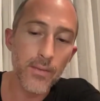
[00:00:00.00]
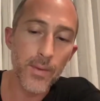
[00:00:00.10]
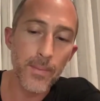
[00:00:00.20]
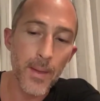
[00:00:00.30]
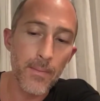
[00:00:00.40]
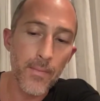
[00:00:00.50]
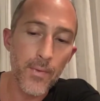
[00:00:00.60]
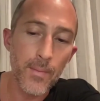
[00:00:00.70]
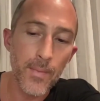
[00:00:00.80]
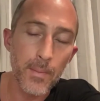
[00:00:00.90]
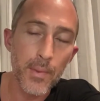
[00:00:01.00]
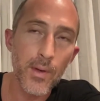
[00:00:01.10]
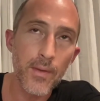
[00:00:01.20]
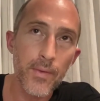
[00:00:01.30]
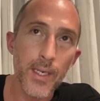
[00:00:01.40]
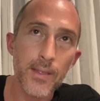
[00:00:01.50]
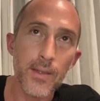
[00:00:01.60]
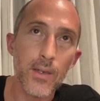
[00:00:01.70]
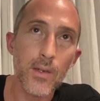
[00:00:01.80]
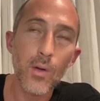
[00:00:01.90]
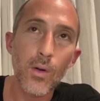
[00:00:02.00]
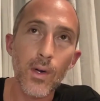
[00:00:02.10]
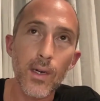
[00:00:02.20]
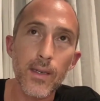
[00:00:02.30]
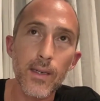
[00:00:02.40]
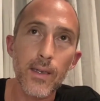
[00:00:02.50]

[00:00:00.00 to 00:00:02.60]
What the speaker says: from the periphery to the core